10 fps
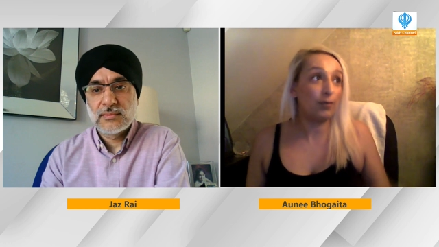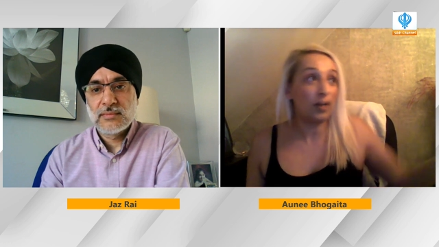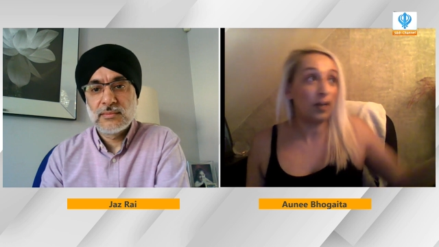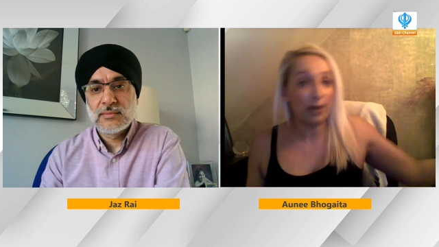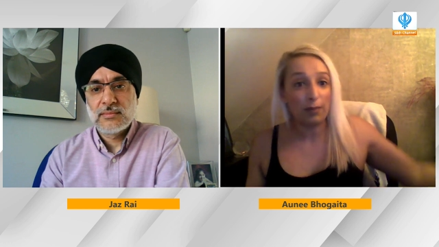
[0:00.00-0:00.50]
Speaker 1: am
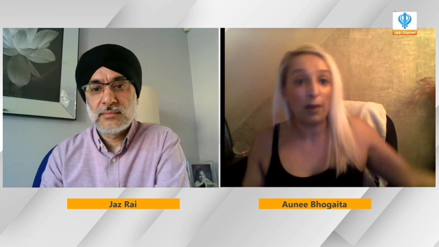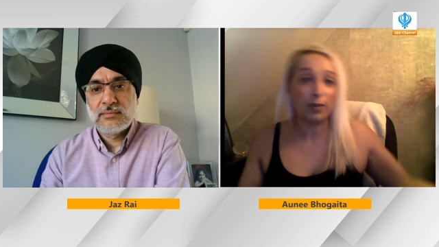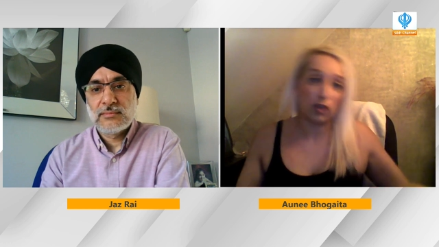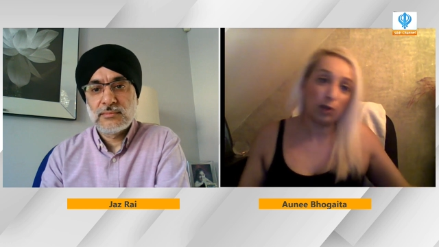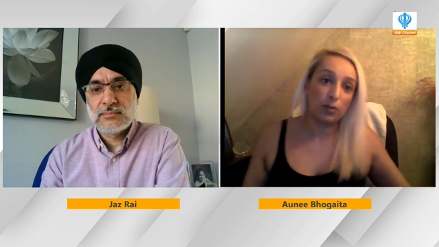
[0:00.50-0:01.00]
jamming in my
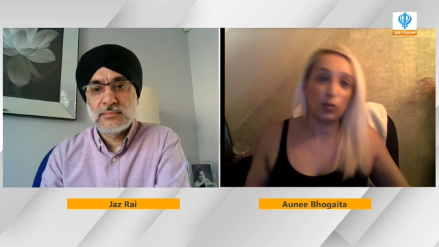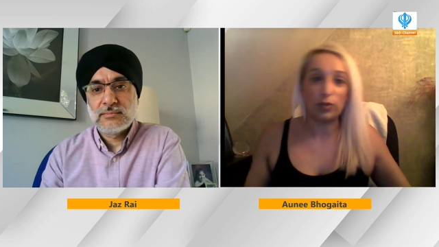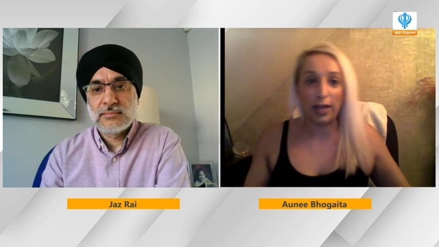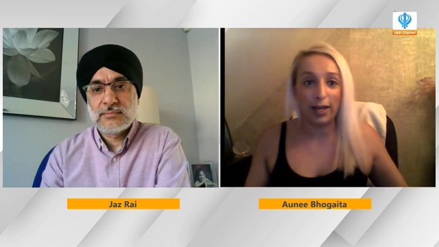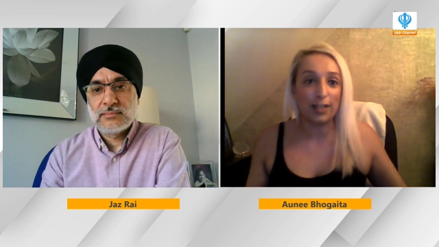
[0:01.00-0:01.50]
pajamas all
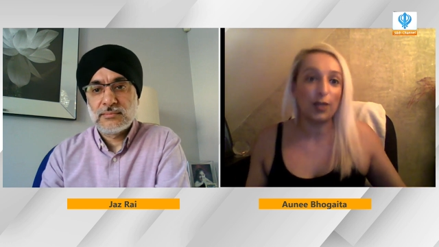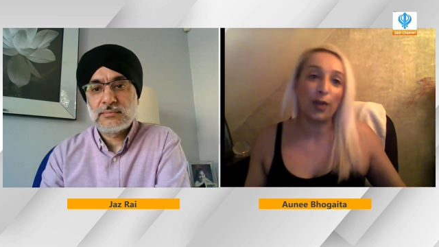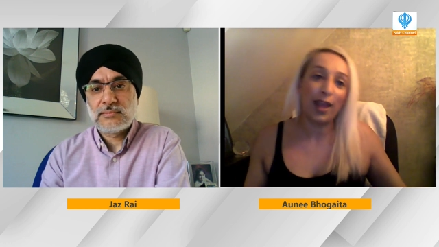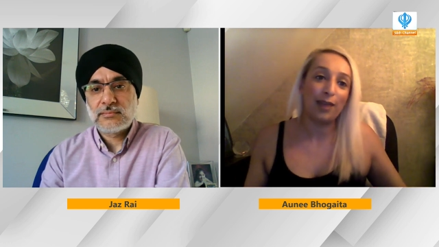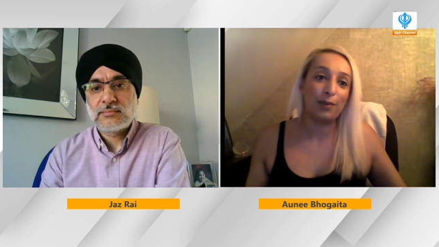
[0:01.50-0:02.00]
day, and it's
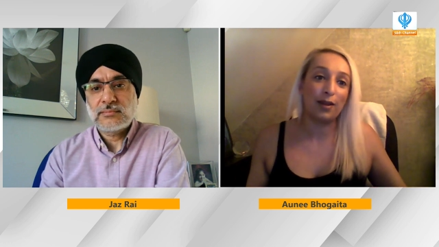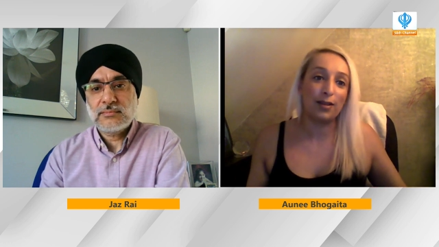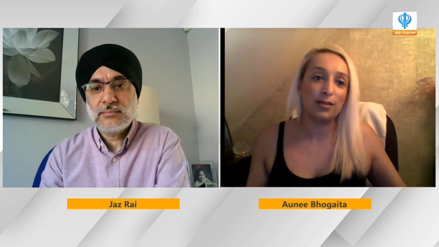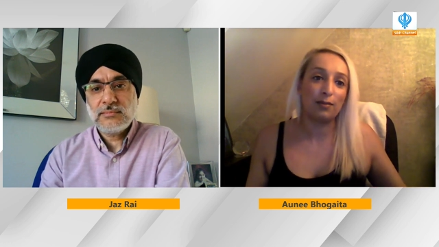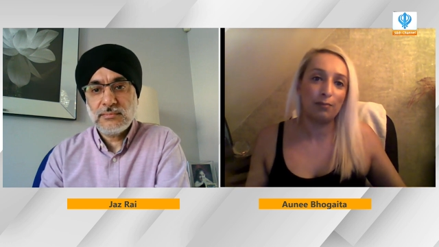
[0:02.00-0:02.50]
okay
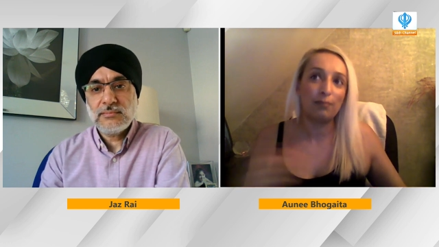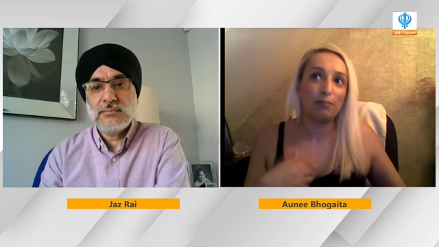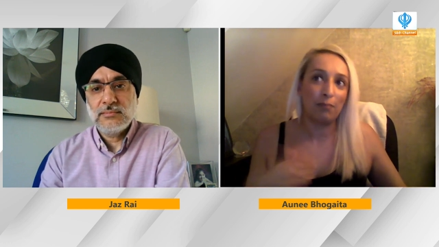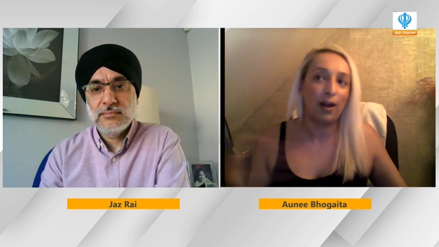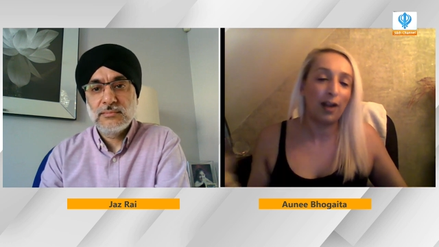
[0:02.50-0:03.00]
because
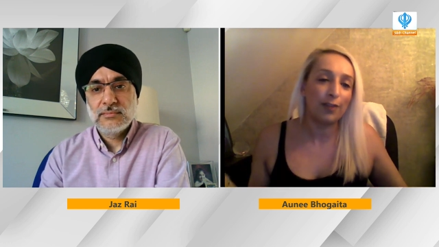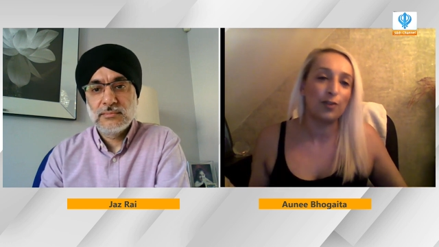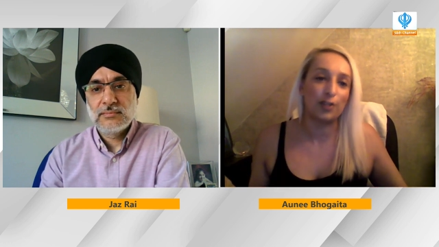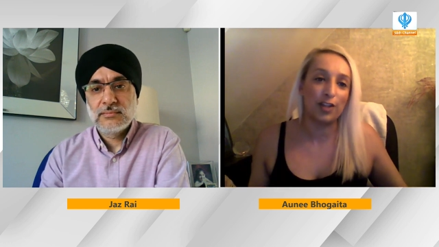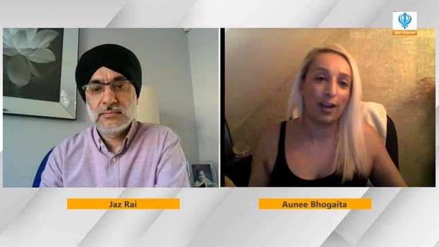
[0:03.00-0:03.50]
my life's
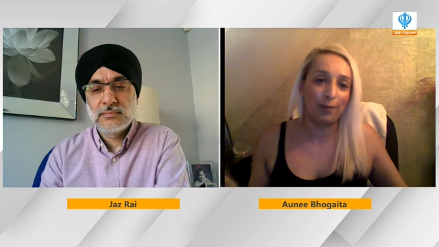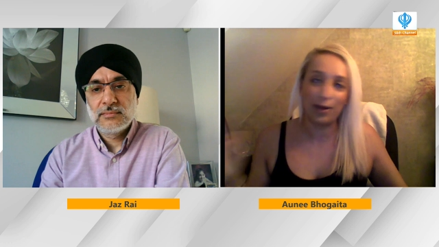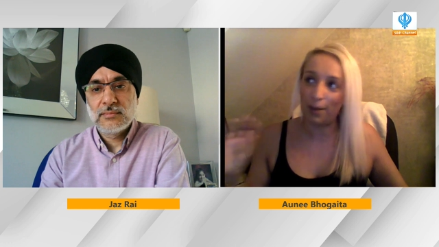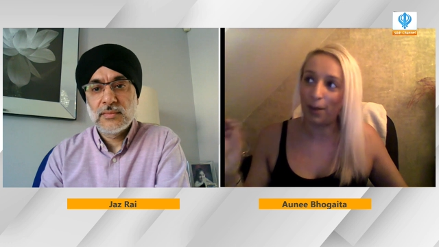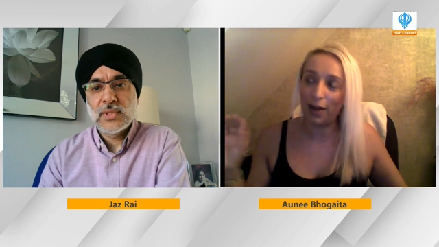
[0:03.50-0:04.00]
on check. my
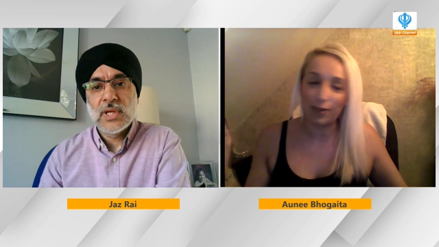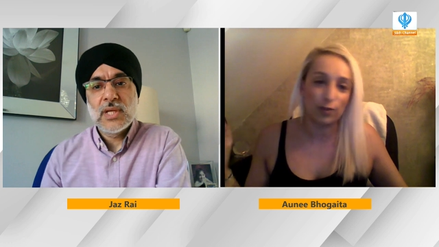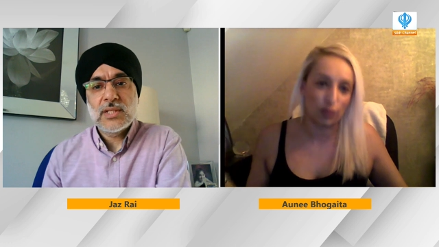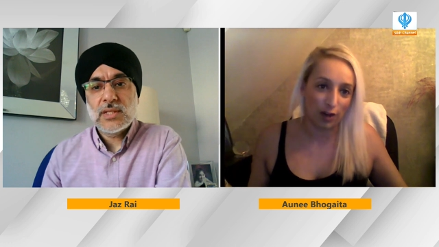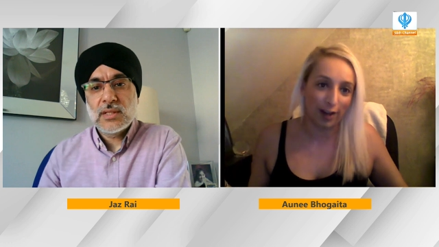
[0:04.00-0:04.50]
life's
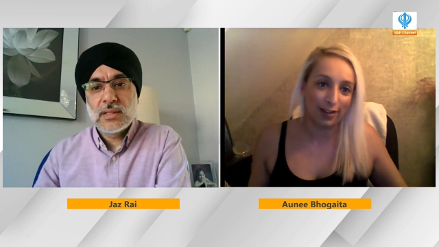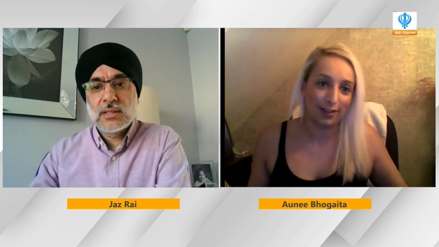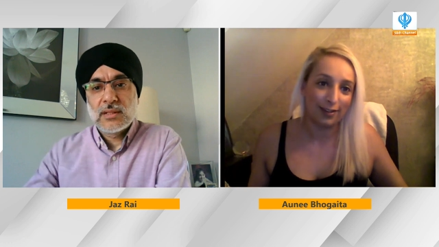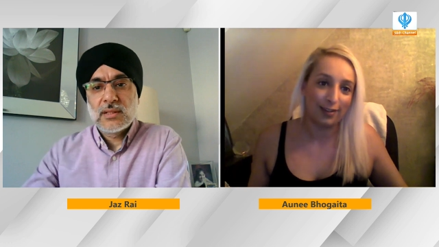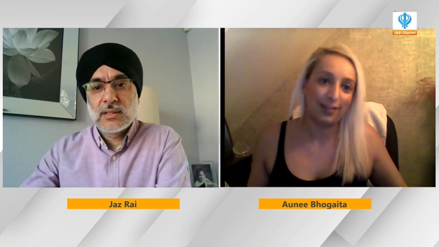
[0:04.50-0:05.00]
on track.
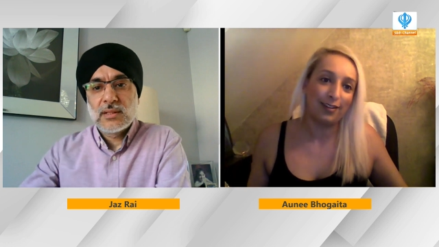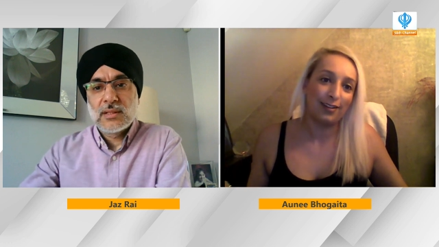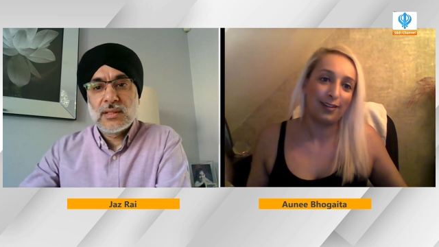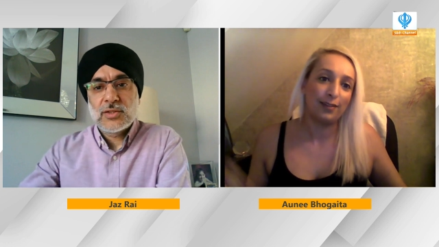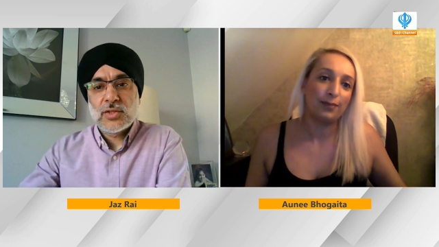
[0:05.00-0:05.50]

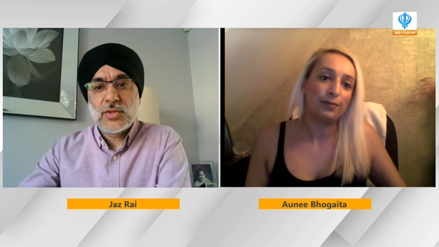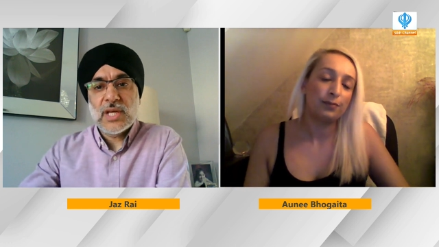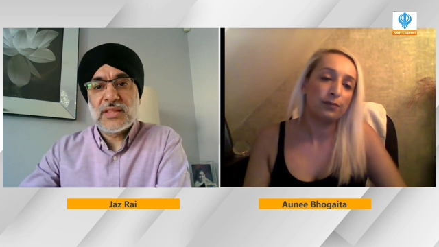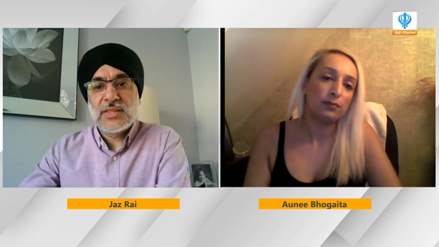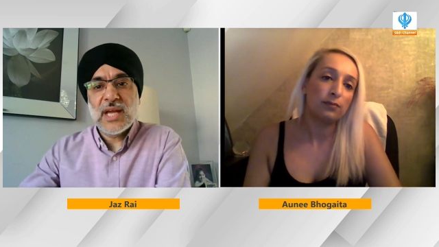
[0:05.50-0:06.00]

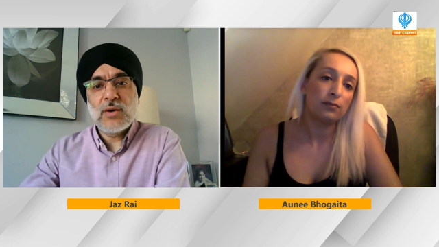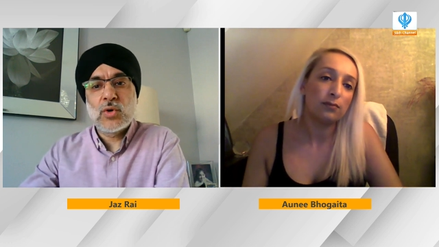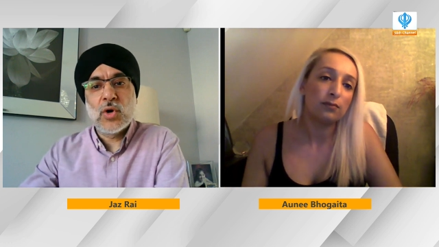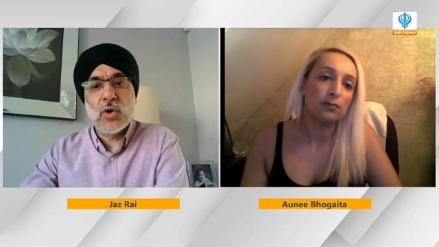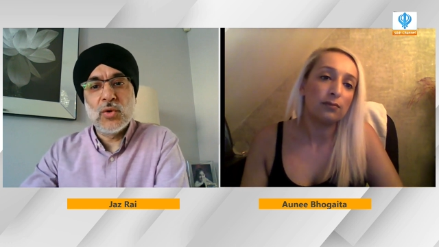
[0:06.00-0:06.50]
Speaker 2: So the uh, the
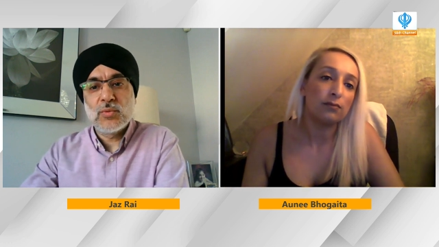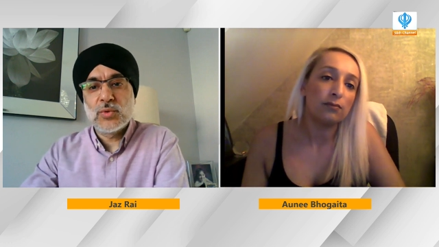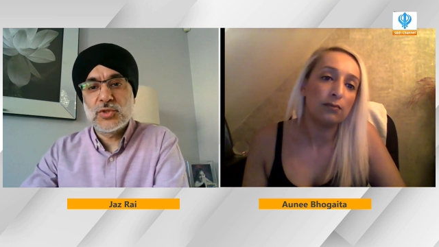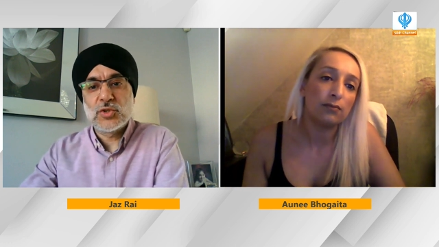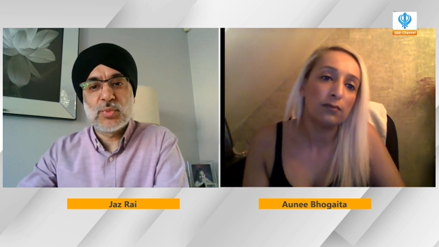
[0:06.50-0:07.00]

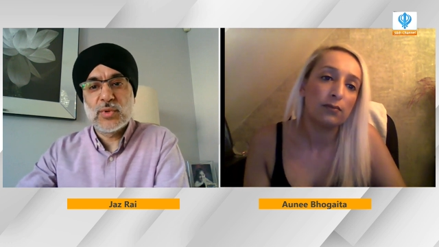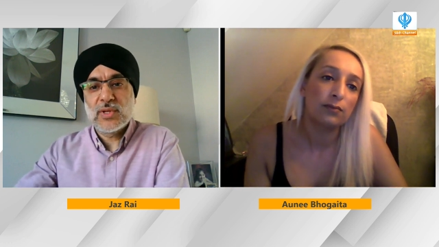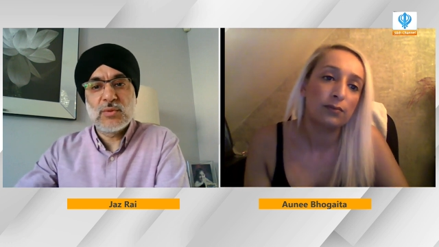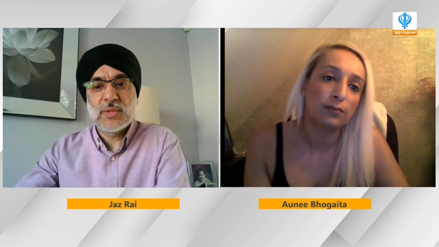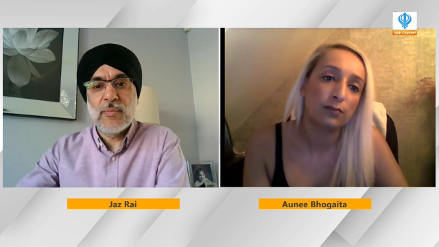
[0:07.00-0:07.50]
alcohol was just
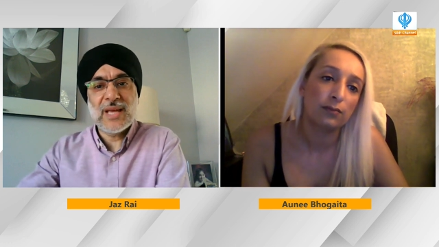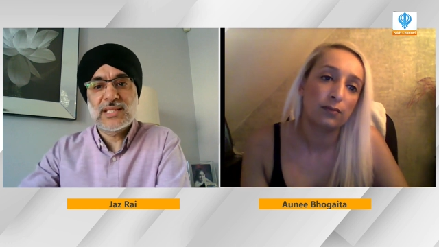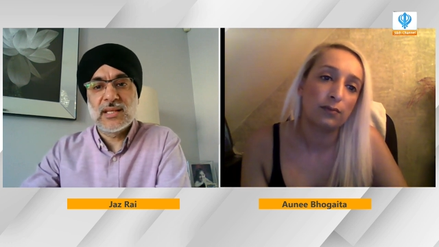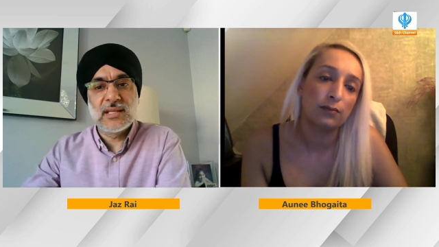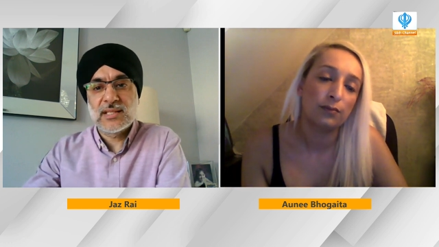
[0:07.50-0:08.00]
it was a
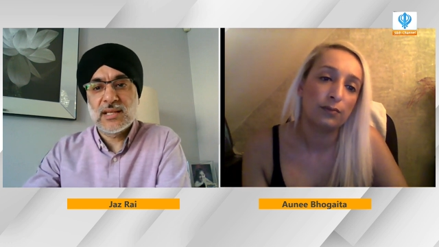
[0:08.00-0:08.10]
mask and a